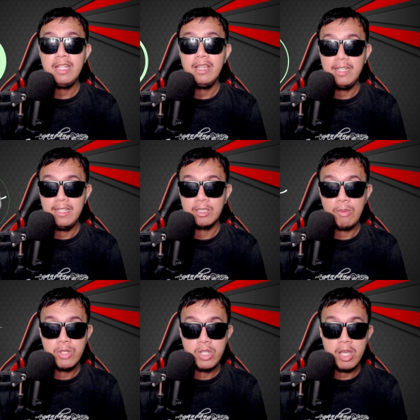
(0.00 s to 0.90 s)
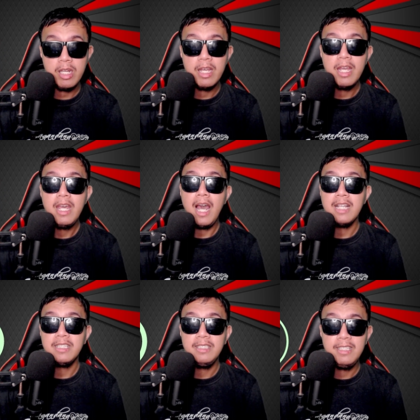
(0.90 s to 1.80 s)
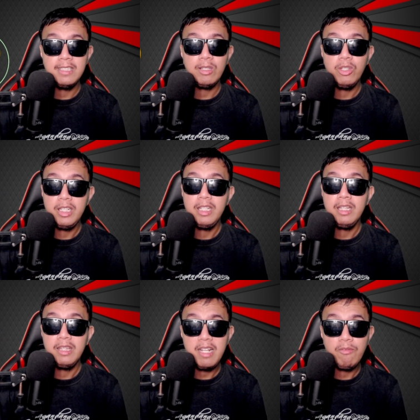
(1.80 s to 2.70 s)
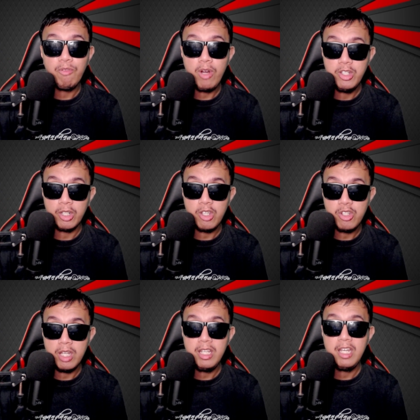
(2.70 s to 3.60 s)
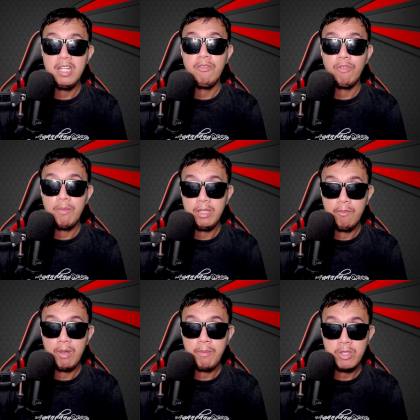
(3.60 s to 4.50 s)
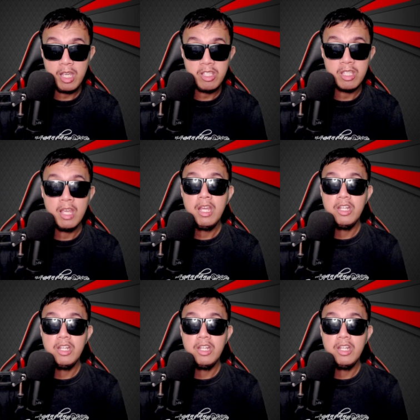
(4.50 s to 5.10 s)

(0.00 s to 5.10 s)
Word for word: the description, as this is only intended for educational and informative purposes,